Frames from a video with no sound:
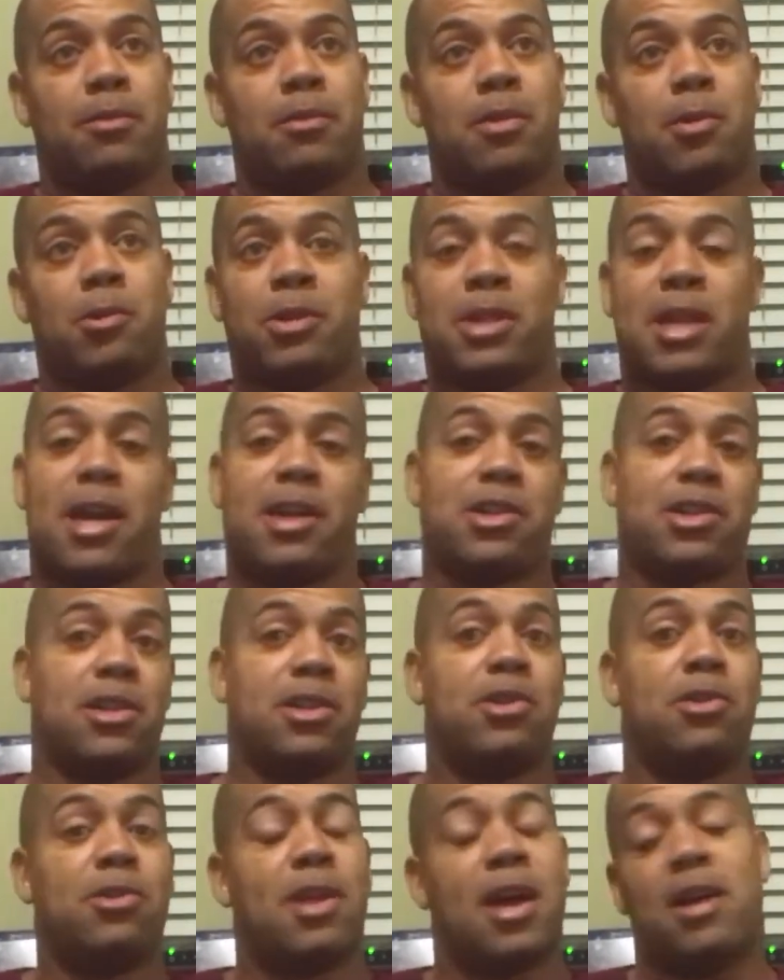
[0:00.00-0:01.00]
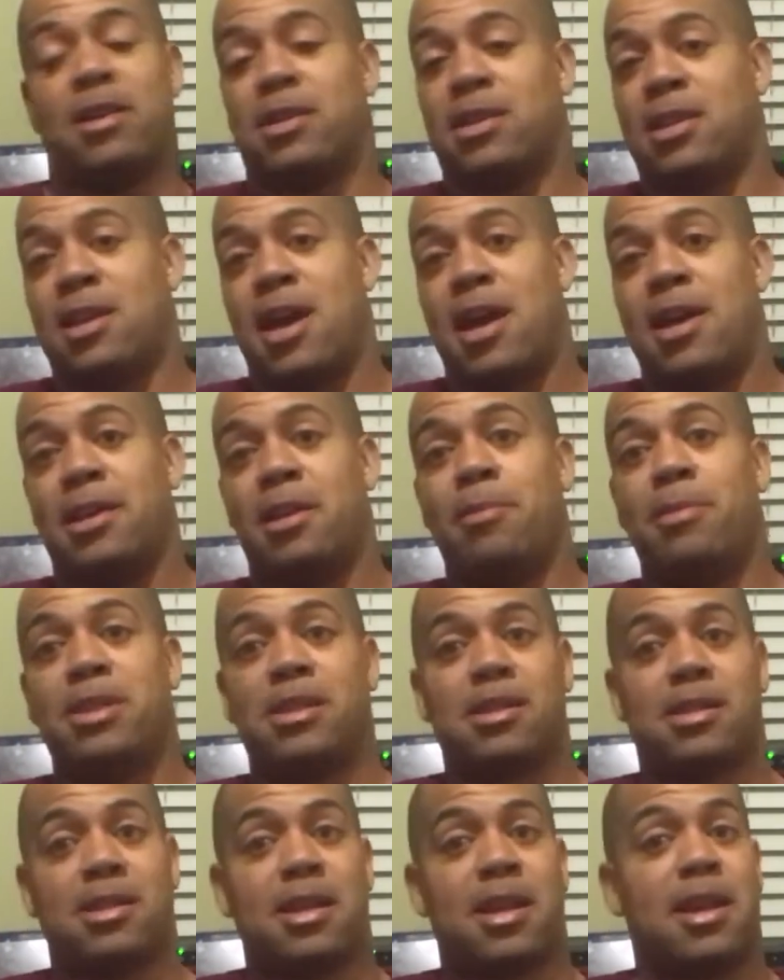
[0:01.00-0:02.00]
it was actually in 2009, the
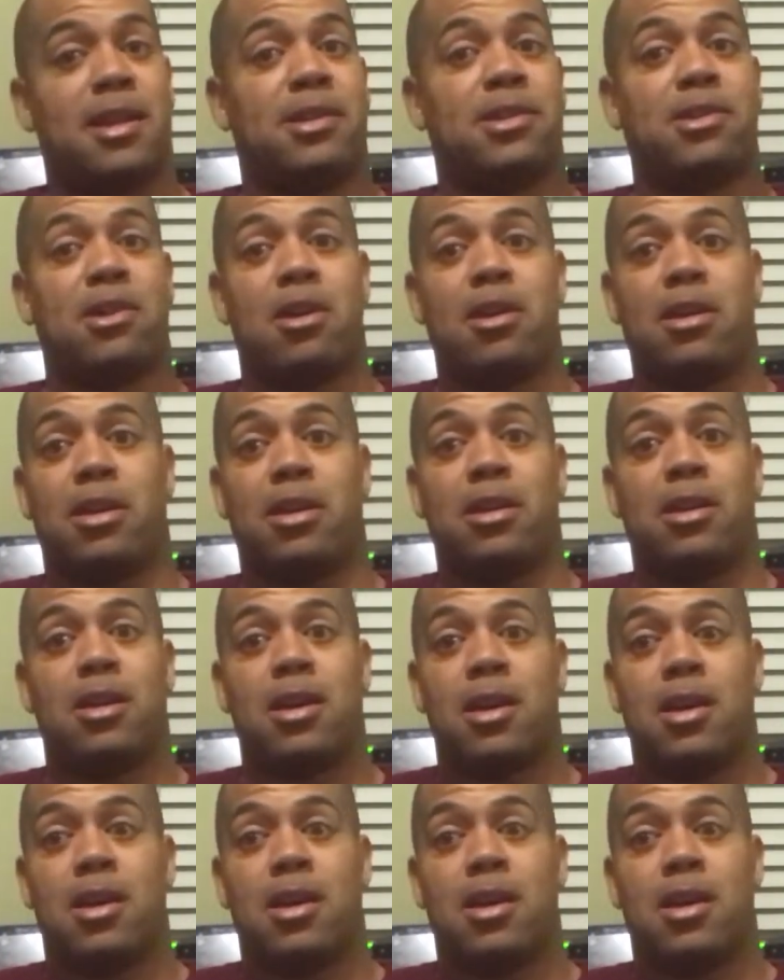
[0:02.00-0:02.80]
business that I started,